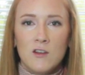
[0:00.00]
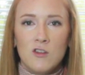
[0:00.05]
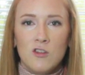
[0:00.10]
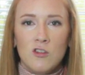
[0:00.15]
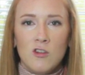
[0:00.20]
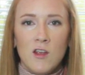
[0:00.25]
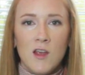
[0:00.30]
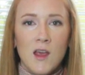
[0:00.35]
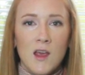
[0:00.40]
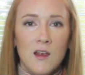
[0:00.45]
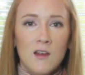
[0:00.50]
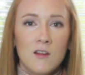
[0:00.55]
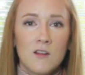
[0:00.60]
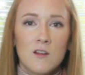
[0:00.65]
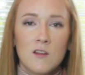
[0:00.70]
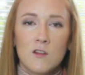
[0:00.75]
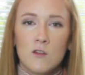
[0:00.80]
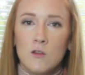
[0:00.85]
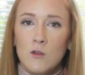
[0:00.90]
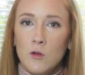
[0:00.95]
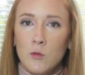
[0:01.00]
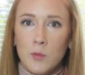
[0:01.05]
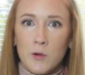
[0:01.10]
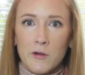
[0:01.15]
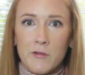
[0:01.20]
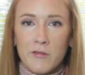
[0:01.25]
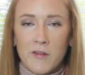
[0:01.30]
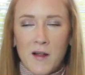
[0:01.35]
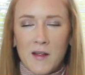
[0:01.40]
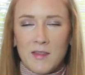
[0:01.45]
She is super
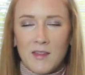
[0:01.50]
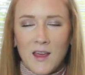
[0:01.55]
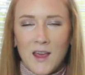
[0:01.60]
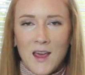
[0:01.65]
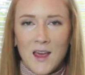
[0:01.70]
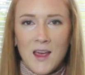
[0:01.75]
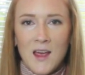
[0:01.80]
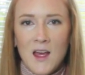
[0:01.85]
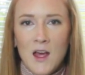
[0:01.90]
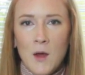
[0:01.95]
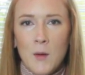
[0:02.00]
friendly,